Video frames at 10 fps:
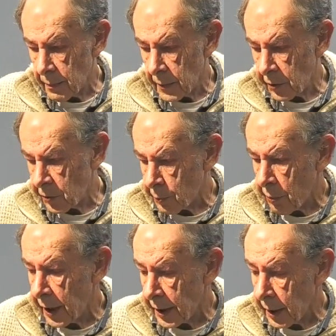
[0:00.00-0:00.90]
it's
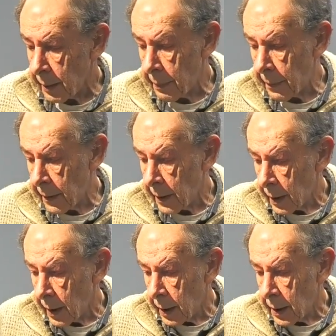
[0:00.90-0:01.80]
sprayed up,
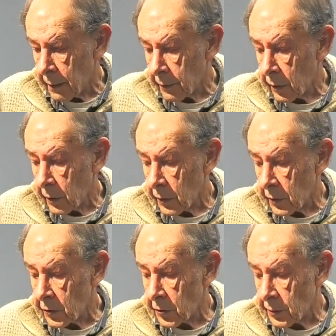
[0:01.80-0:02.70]
I've got
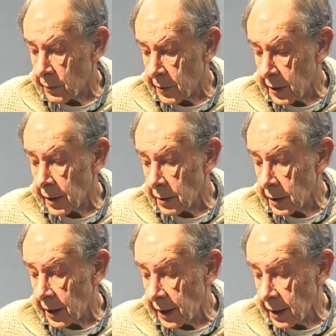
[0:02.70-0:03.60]

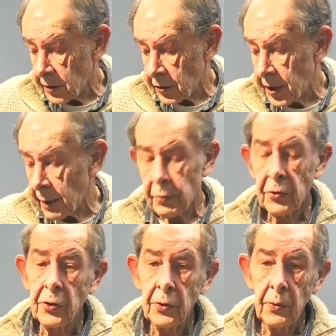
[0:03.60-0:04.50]
the steps
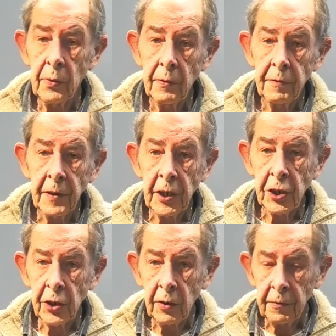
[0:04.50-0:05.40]
to
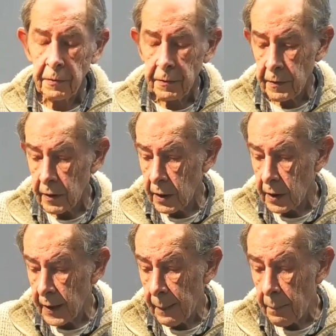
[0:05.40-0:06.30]
finish off.
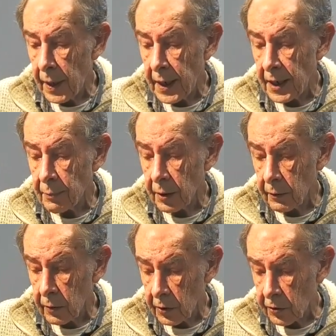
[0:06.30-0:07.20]
They're made, but I've
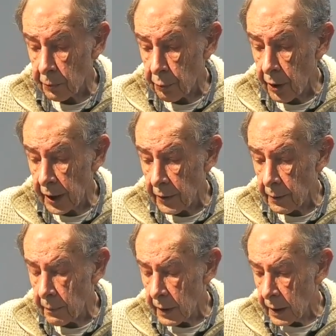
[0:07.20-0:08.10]
got to spray them